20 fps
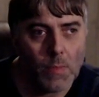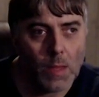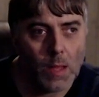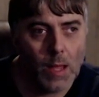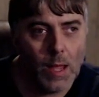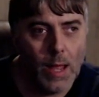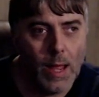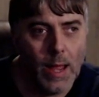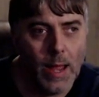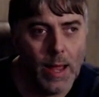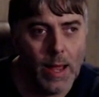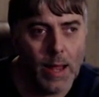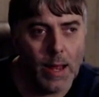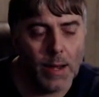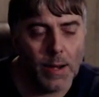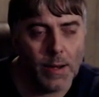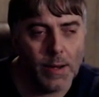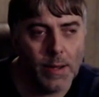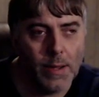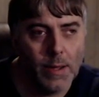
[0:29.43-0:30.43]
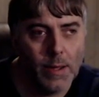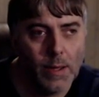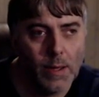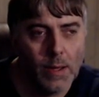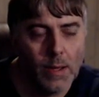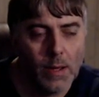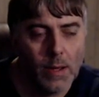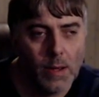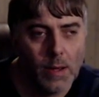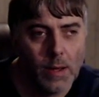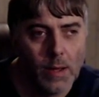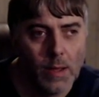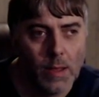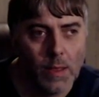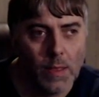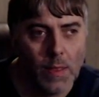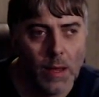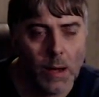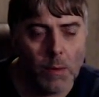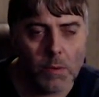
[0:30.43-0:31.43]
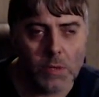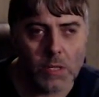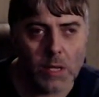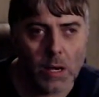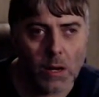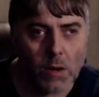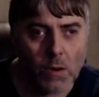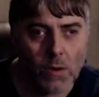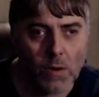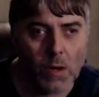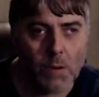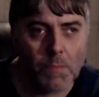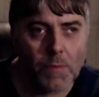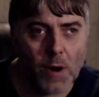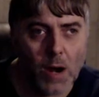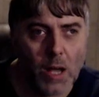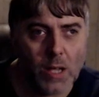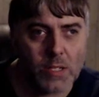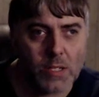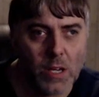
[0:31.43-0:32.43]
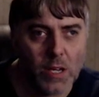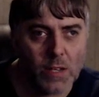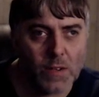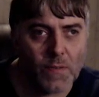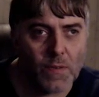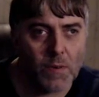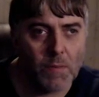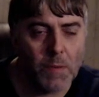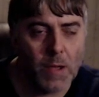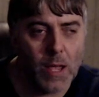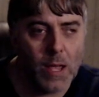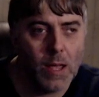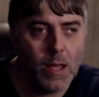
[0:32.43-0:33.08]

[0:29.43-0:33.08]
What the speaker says: and that was a learning process for me